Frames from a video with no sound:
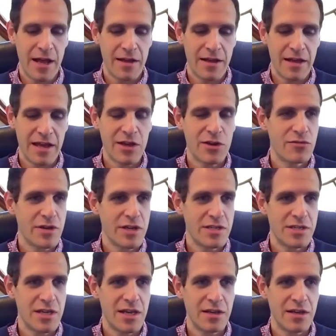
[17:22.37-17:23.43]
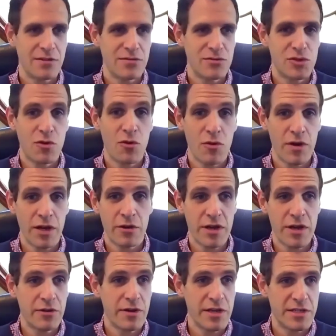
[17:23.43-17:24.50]
increasing scoring or
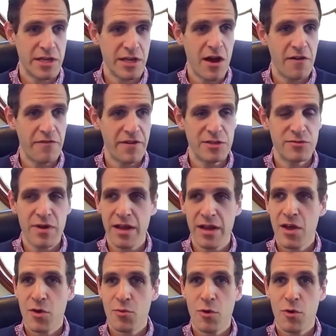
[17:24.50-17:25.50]
increasing offense, right?